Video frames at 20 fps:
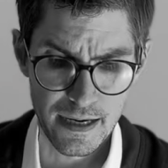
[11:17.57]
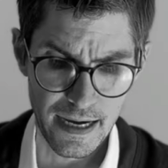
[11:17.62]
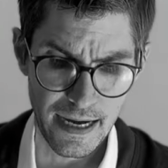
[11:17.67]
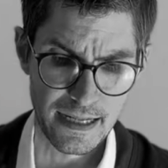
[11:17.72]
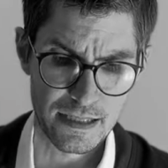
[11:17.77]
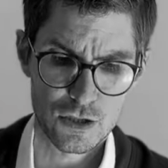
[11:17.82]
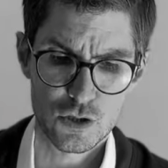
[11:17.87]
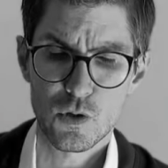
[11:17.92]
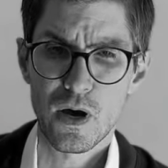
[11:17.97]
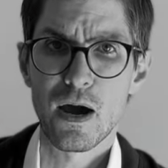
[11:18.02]

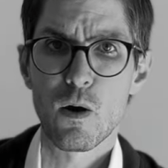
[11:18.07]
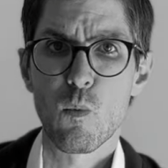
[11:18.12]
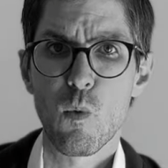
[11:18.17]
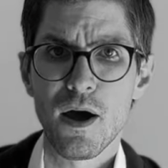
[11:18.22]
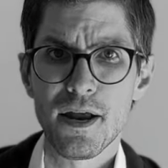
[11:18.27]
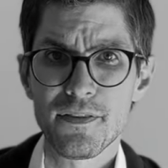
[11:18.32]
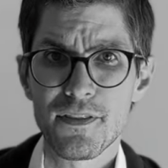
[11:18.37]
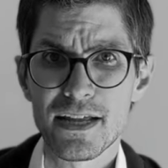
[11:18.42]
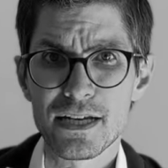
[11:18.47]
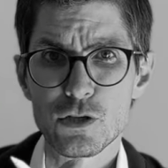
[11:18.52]
And so I
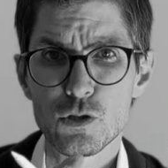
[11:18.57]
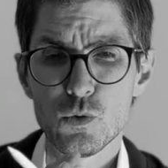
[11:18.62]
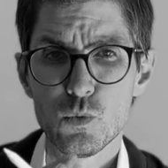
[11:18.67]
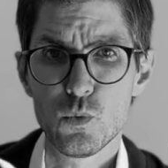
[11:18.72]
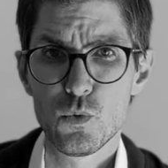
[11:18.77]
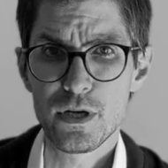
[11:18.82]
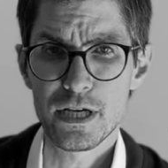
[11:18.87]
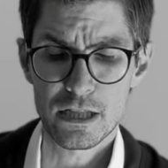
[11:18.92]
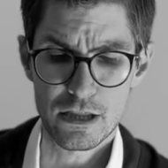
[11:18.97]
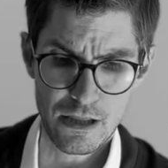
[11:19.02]
want that you
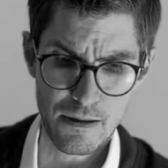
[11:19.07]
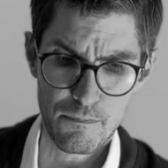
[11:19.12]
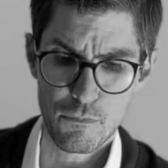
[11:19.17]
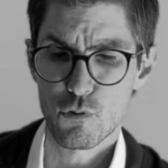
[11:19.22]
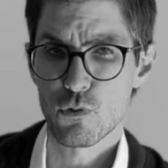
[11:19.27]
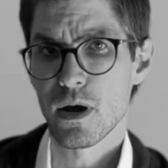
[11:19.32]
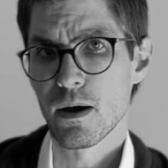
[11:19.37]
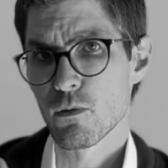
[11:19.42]
read them through.